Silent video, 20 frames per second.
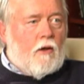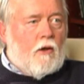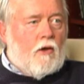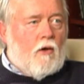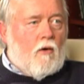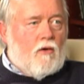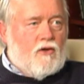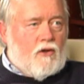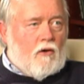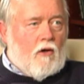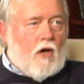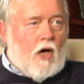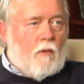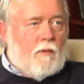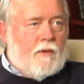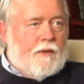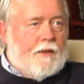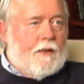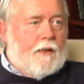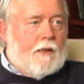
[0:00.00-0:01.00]
goes along
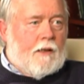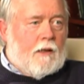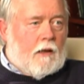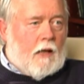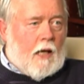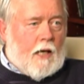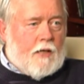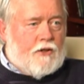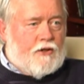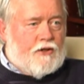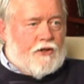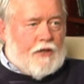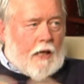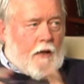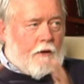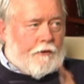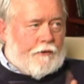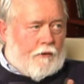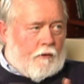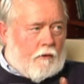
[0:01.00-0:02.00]
with the
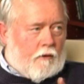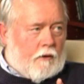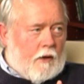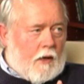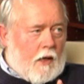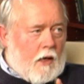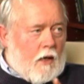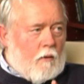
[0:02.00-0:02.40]
Gleichschaltung,